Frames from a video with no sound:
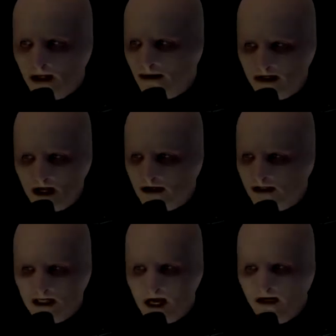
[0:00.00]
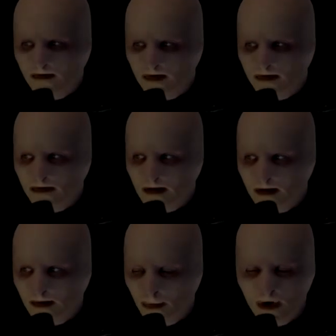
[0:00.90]
There was actually not even
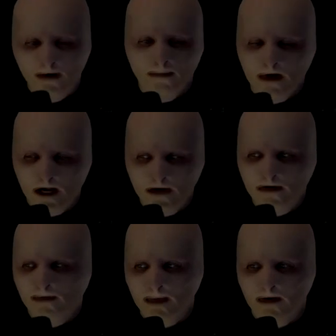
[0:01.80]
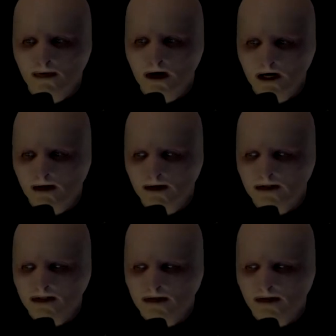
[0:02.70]
1 pound of marijuana.
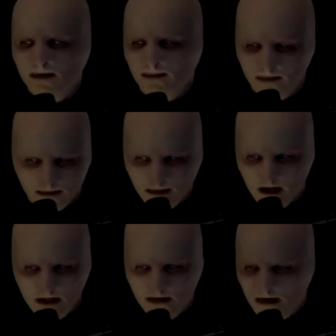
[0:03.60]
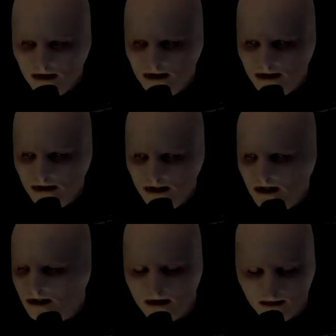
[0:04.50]
So I never understood
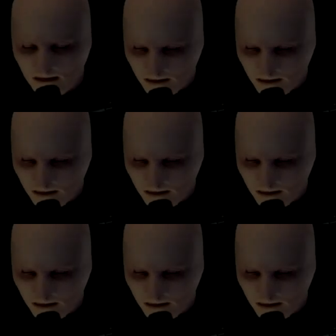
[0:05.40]
this.